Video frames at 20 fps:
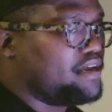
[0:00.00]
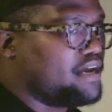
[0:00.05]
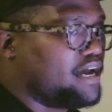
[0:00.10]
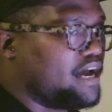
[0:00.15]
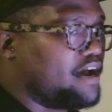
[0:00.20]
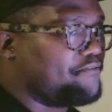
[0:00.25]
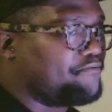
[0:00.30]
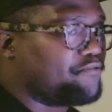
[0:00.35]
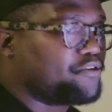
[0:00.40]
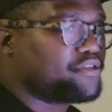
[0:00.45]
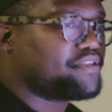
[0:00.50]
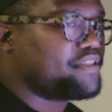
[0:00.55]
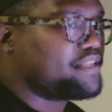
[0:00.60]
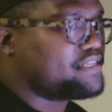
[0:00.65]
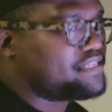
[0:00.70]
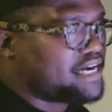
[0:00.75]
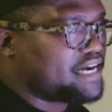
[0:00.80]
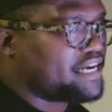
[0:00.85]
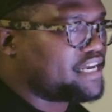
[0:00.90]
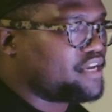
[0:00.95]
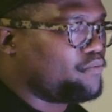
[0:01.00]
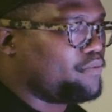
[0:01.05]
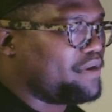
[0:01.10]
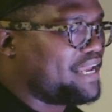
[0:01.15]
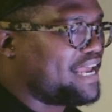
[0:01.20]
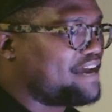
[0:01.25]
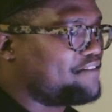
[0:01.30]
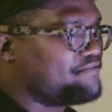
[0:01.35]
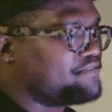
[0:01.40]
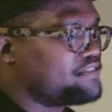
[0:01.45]
Uh, first on the docket,
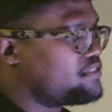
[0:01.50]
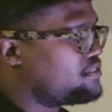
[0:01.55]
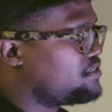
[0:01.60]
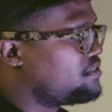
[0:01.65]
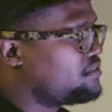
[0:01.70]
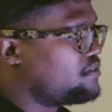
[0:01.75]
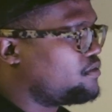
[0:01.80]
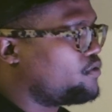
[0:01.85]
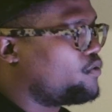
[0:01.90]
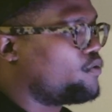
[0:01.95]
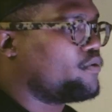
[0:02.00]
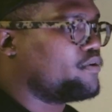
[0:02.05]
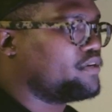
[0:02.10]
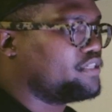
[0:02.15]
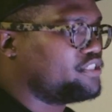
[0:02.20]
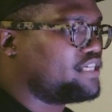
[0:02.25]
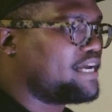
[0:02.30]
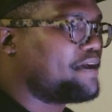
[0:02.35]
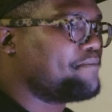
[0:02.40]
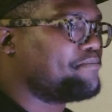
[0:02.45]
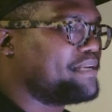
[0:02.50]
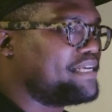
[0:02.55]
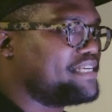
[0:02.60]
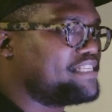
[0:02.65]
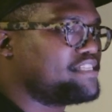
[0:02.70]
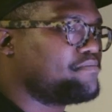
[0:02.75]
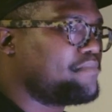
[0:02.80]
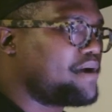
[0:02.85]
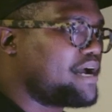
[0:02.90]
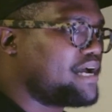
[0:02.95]
we have Tsu or
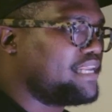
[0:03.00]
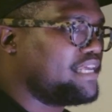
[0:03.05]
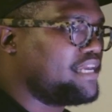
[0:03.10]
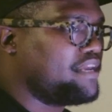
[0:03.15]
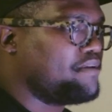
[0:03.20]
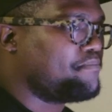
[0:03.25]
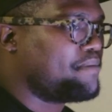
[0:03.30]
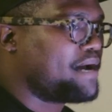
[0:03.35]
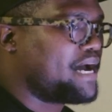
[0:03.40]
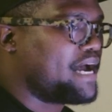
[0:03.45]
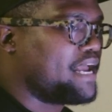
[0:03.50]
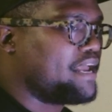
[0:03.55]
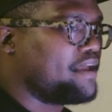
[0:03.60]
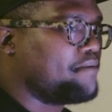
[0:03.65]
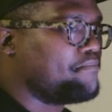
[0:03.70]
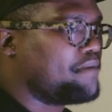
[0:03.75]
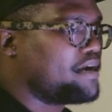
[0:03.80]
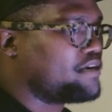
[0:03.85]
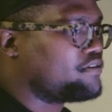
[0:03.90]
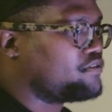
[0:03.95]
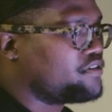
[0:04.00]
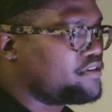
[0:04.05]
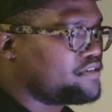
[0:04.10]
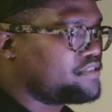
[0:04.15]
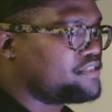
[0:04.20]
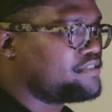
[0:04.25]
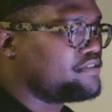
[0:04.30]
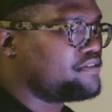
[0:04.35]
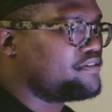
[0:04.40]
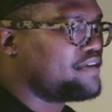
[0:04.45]
Japanese Smiley by
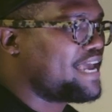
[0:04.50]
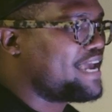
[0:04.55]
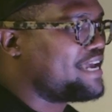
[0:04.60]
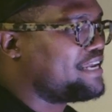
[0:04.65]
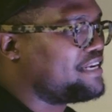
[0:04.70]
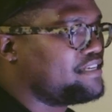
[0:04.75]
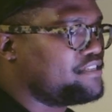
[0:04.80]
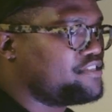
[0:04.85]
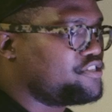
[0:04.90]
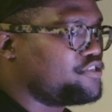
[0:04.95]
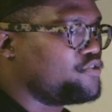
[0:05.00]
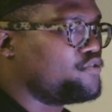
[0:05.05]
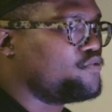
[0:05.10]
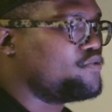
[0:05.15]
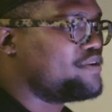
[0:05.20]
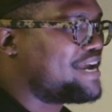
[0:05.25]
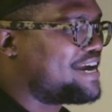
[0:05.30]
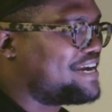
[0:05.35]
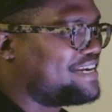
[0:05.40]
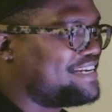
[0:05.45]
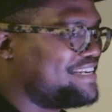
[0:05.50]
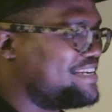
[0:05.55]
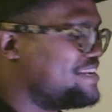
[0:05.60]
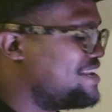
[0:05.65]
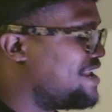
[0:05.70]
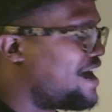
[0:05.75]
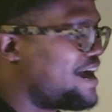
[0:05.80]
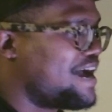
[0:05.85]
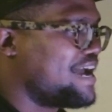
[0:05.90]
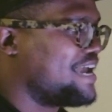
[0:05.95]
Makurosu
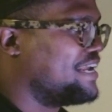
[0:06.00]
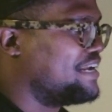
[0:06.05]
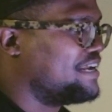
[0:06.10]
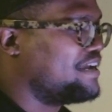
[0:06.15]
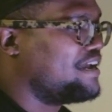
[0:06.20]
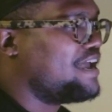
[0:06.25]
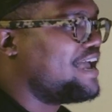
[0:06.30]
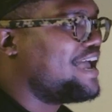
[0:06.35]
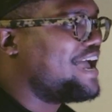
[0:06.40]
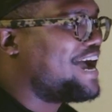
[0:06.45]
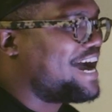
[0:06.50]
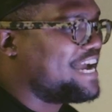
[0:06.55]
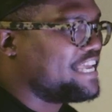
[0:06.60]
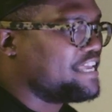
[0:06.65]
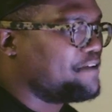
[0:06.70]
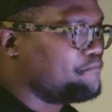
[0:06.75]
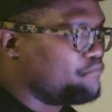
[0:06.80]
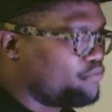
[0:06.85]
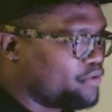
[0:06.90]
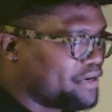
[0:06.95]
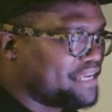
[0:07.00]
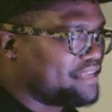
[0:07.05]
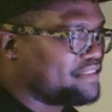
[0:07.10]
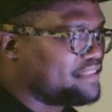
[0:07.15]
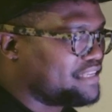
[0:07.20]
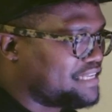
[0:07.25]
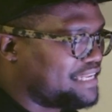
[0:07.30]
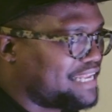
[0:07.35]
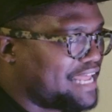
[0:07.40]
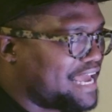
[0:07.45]
8299. I am
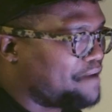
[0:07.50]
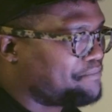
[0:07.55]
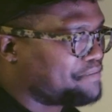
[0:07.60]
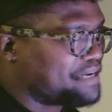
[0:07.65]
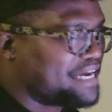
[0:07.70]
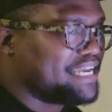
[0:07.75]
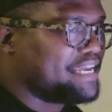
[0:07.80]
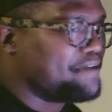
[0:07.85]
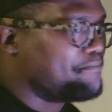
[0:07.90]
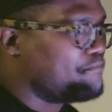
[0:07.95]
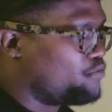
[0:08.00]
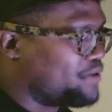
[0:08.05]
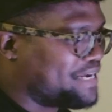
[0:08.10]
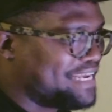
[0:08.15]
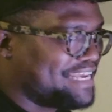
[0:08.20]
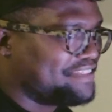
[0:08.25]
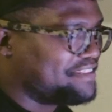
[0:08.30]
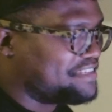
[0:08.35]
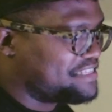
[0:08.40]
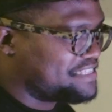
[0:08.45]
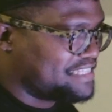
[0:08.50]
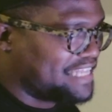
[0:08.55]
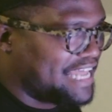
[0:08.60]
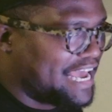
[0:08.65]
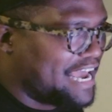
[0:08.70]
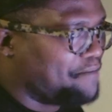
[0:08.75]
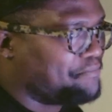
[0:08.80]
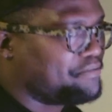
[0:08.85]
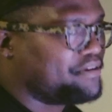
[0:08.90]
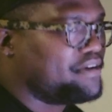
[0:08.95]
bringing the clap, I am bringing the
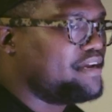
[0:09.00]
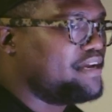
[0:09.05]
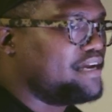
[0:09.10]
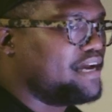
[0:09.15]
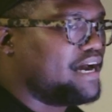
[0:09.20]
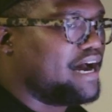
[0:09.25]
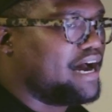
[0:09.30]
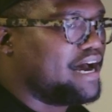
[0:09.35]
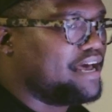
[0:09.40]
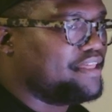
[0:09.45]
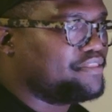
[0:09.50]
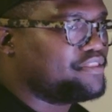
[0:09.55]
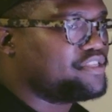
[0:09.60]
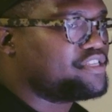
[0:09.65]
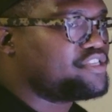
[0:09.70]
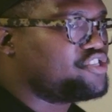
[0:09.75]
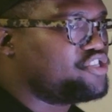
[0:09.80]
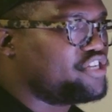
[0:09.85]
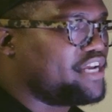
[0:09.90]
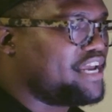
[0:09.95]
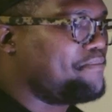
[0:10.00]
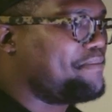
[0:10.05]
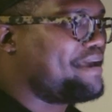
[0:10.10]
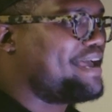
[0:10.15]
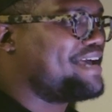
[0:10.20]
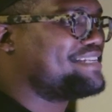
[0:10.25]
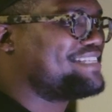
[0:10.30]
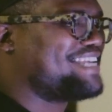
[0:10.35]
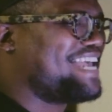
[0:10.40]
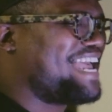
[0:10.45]
slap. Uh, this jam
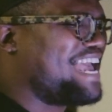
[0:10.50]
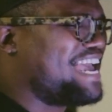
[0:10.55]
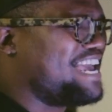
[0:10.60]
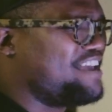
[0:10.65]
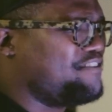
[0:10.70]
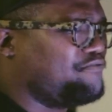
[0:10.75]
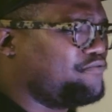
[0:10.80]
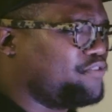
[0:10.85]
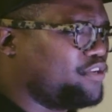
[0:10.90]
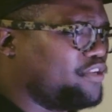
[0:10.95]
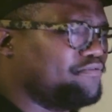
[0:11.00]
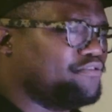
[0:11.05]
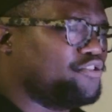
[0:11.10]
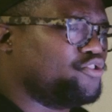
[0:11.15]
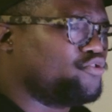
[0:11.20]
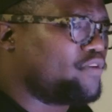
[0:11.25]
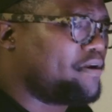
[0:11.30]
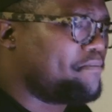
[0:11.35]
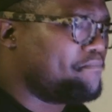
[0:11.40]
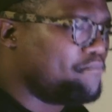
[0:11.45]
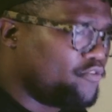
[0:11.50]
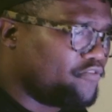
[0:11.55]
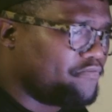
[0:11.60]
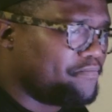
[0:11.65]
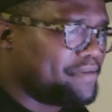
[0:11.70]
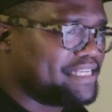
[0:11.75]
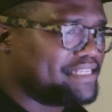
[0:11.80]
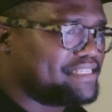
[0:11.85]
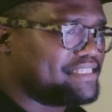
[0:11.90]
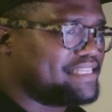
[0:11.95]
has a handful of drum
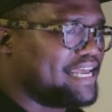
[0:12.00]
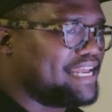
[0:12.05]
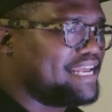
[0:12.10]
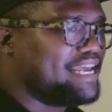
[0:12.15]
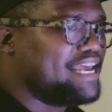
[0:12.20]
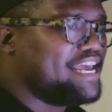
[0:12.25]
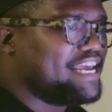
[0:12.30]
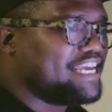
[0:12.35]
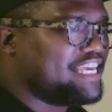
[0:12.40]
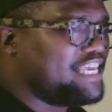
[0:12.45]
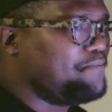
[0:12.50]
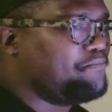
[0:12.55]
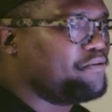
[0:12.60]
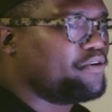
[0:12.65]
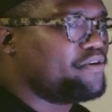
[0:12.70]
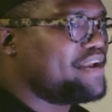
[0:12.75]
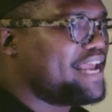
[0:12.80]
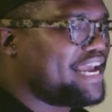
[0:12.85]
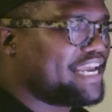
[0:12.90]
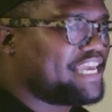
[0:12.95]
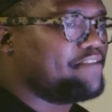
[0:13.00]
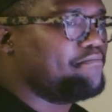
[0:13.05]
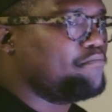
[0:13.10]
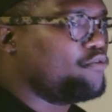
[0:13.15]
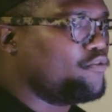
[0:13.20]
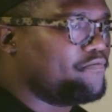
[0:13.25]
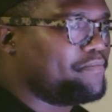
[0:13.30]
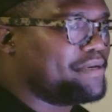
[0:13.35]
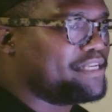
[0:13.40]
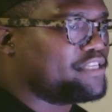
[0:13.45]
movements that keep your neck in
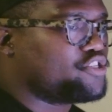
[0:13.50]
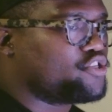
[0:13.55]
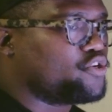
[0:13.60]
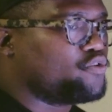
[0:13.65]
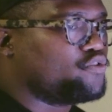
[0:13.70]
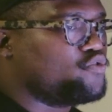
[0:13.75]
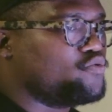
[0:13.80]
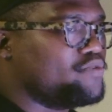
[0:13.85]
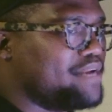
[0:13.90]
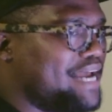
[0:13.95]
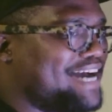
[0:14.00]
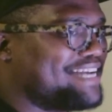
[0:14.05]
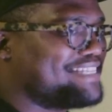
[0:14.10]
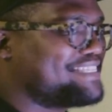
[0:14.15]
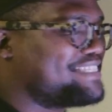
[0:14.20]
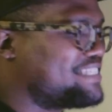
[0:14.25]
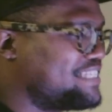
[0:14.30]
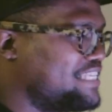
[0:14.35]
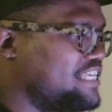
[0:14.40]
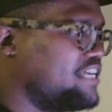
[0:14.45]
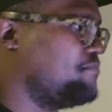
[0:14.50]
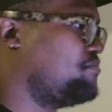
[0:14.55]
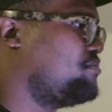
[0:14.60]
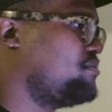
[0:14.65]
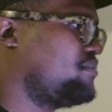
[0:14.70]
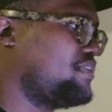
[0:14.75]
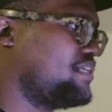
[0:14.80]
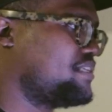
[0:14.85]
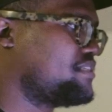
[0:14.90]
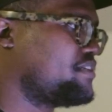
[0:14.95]
movement, so do not sleep.
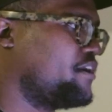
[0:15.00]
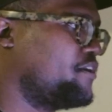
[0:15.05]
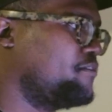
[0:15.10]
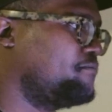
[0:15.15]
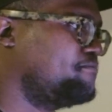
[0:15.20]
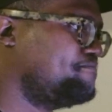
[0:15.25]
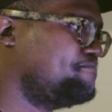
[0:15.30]
Let's go.